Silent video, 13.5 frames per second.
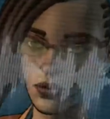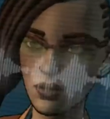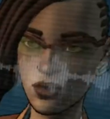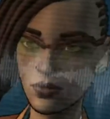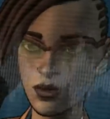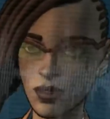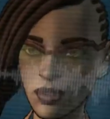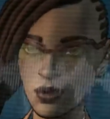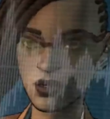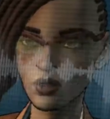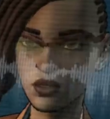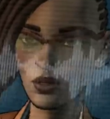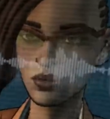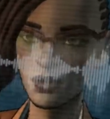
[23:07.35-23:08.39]
I shouldn't be talking to
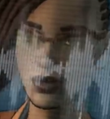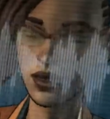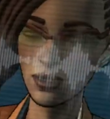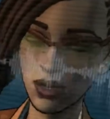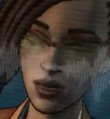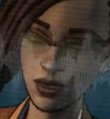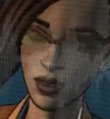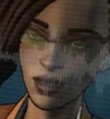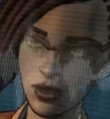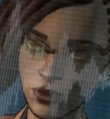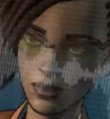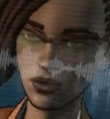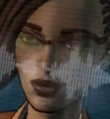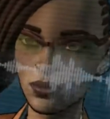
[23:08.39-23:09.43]
you this long. They'll trace
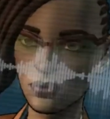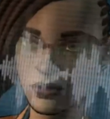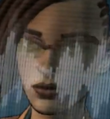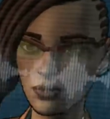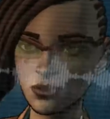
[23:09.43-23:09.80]
the signal.